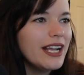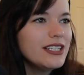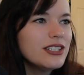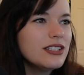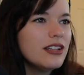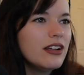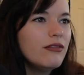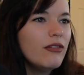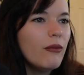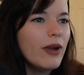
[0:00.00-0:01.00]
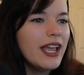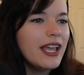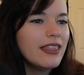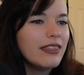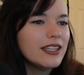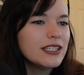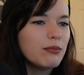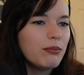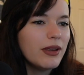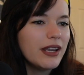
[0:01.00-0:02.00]
I just love the way that this
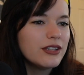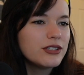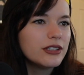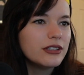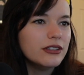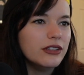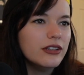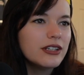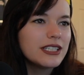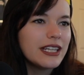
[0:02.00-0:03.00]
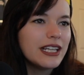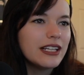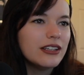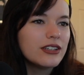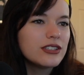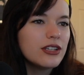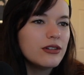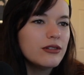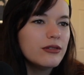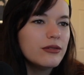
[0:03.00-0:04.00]
picture looks. I think it looks
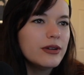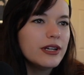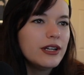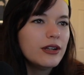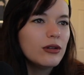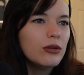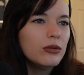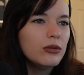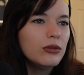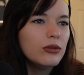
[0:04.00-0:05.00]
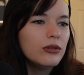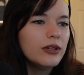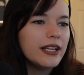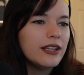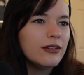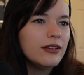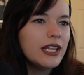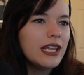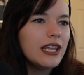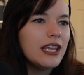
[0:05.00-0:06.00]
so cool and
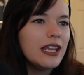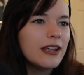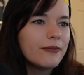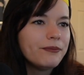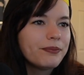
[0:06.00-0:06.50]
unique.